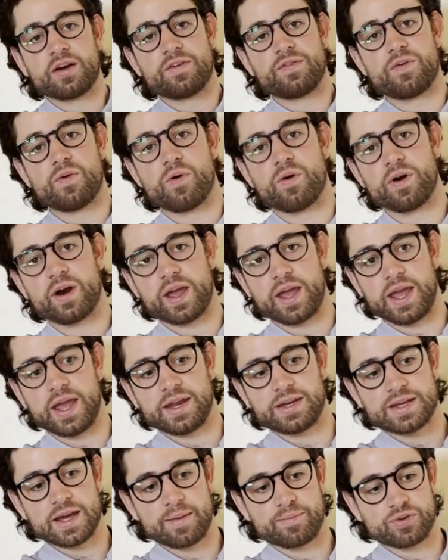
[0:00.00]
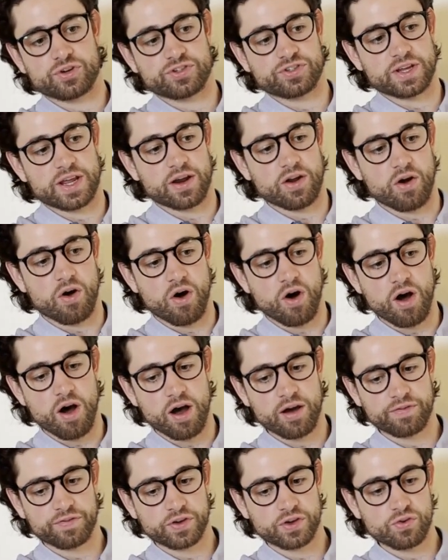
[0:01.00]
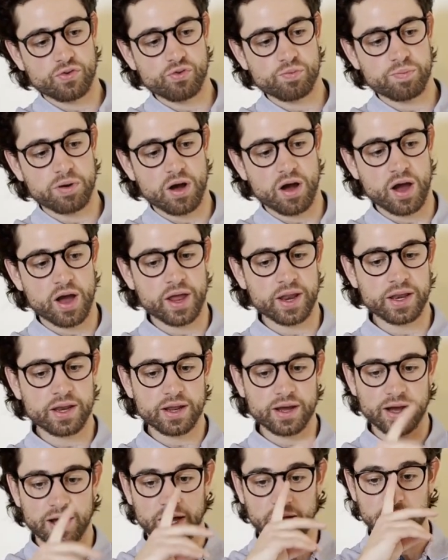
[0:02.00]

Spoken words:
for a 10% off coupon.